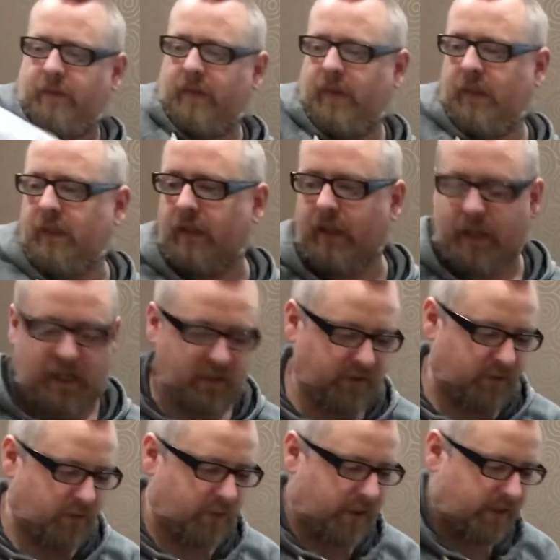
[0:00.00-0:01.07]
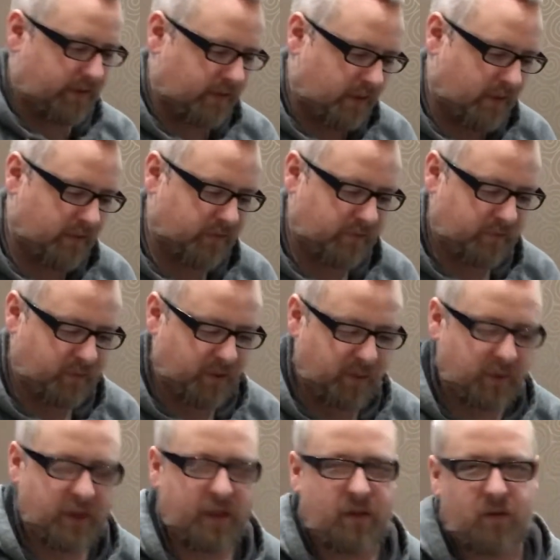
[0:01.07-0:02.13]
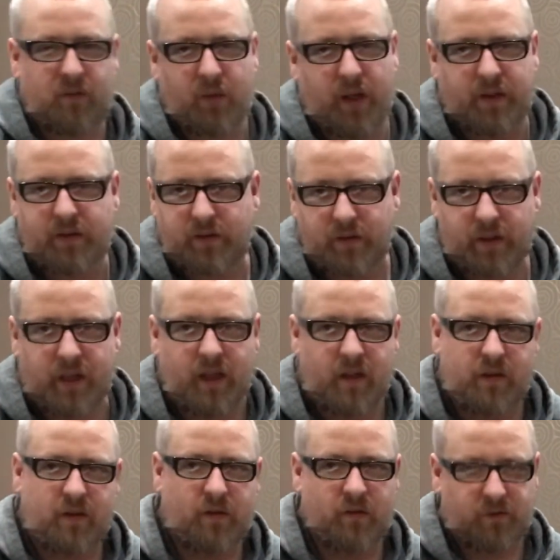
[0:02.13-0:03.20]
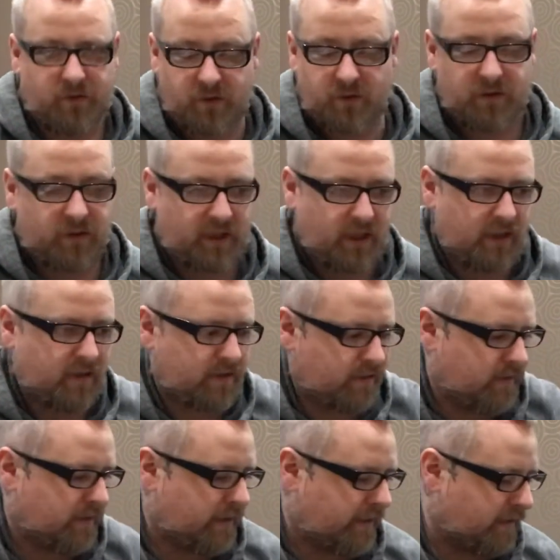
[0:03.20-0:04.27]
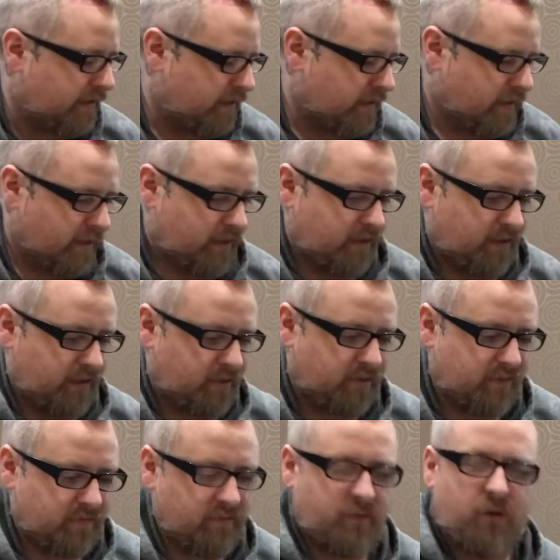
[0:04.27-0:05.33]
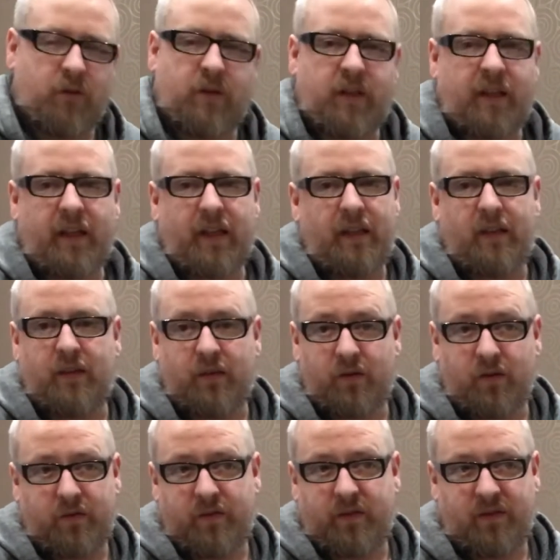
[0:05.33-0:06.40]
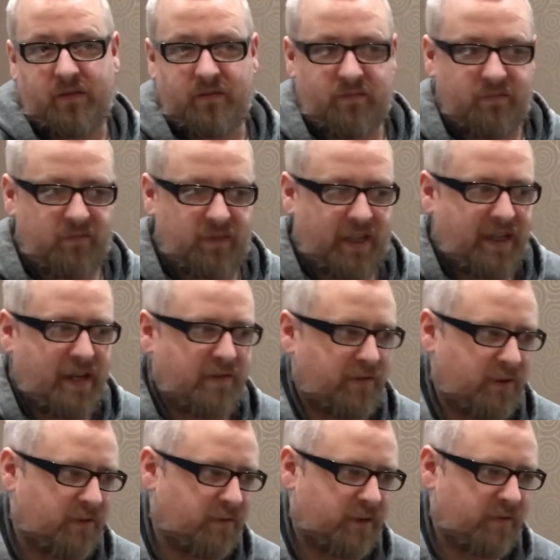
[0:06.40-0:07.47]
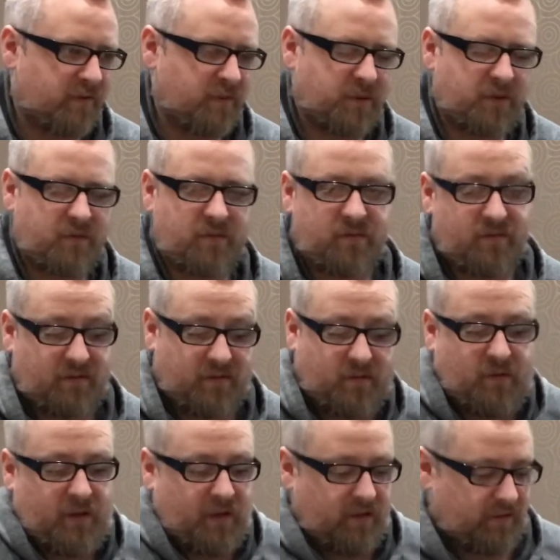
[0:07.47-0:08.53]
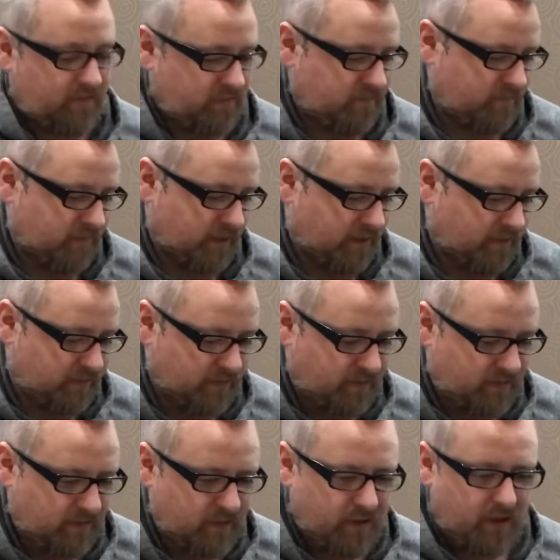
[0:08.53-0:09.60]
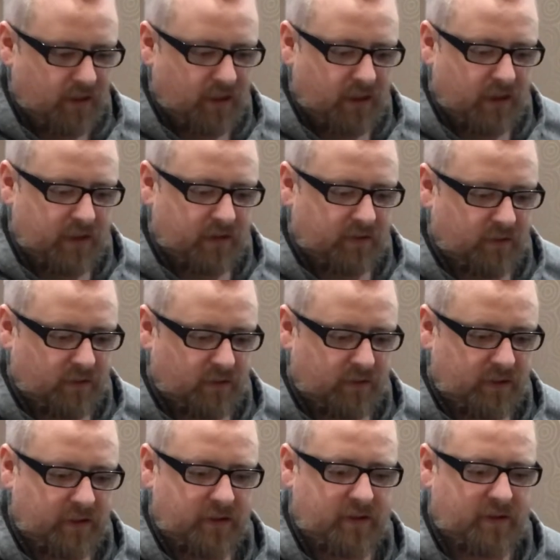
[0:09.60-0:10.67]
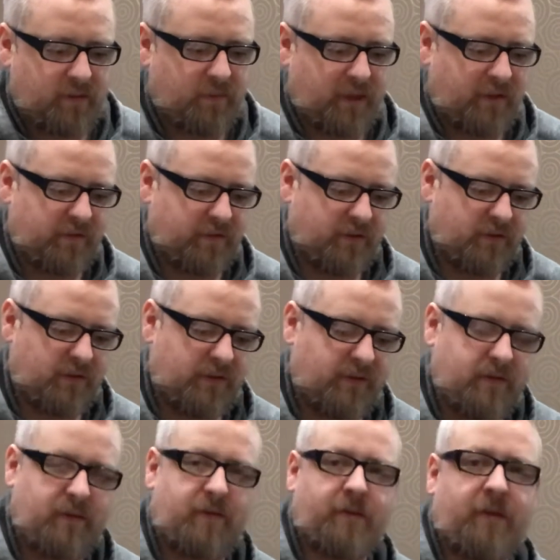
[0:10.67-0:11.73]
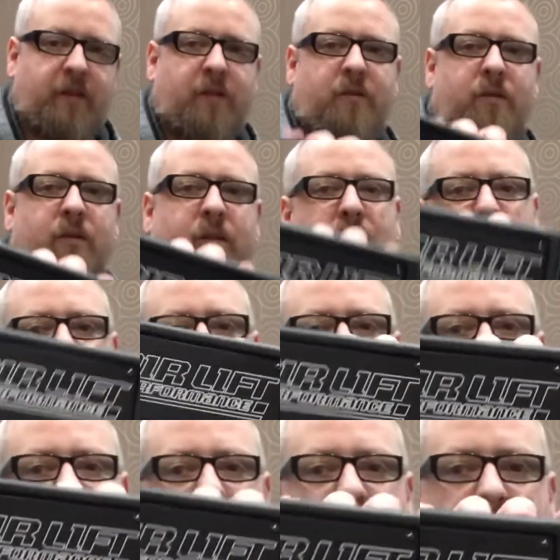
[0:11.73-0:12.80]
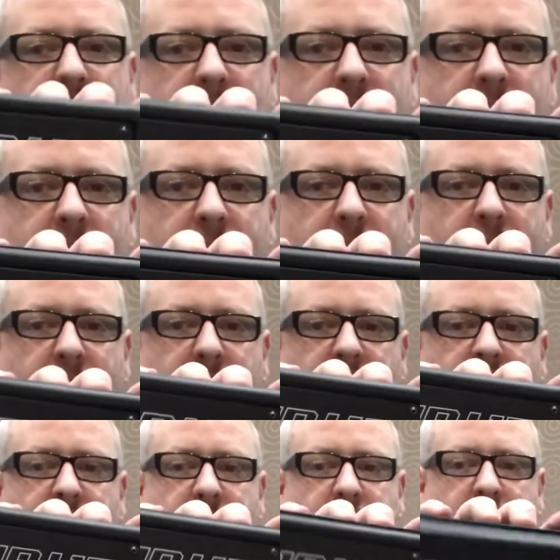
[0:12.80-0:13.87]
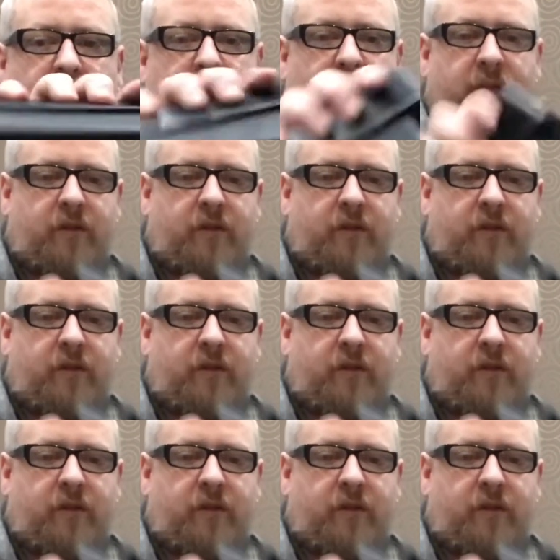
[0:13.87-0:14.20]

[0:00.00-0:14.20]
in the last few weeks of people like unboxing their case and going through their case and all that, and it doesn't look like any of the stuff is that heavy or whatever, but I guess it is. So it's the manifold. It's a pretty cool looking piece. I mean, for what it is,